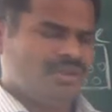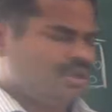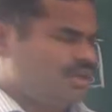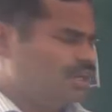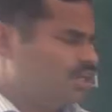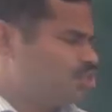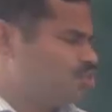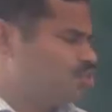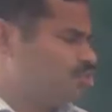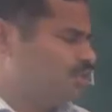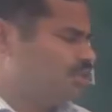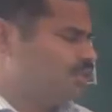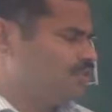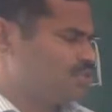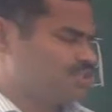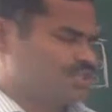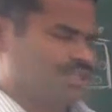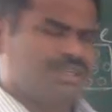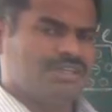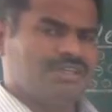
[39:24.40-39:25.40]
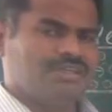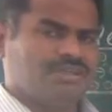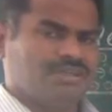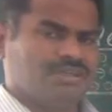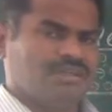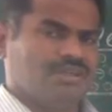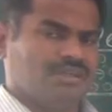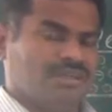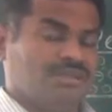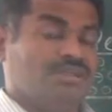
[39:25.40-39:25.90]
And actually you are
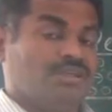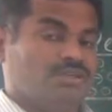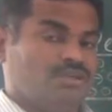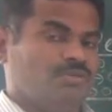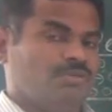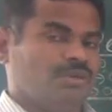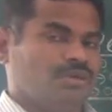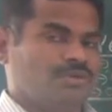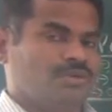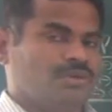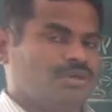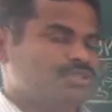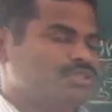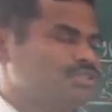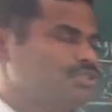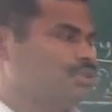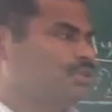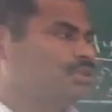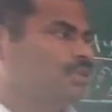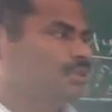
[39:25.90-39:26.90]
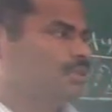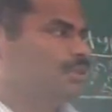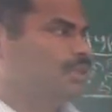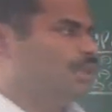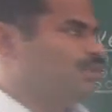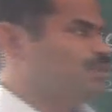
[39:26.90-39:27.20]
studying in the tomorrow class, there